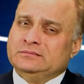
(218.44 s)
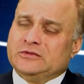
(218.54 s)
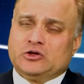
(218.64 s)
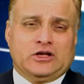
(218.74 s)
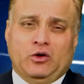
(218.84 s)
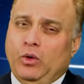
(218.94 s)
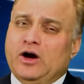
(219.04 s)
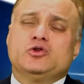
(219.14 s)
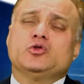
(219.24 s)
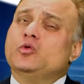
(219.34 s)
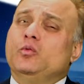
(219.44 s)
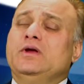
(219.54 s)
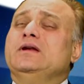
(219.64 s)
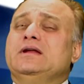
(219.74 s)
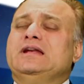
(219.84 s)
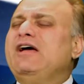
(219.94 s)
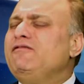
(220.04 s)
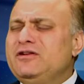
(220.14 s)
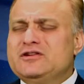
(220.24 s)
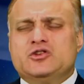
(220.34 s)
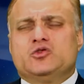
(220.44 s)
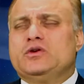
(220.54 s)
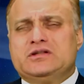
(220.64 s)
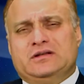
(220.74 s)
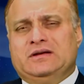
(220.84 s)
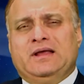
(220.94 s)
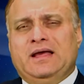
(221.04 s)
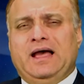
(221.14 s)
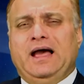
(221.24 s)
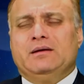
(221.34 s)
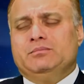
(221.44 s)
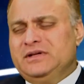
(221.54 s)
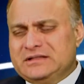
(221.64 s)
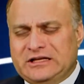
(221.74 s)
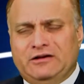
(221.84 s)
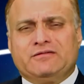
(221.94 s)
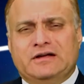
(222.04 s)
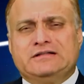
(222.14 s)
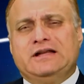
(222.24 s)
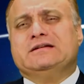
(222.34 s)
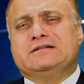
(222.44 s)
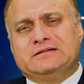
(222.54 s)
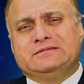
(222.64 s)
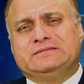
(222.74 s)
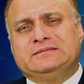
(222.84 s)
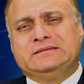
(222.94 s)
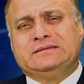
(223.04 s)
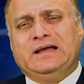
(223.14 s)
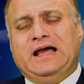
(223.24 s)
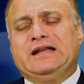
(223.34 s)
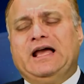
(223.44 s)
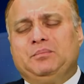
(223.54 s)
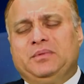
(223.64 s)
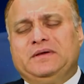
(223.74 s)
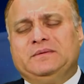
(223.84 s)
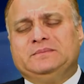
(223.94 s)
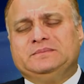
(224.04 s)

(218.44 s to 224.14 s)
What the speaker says: because I want you to win in every situation and be self-content and happy.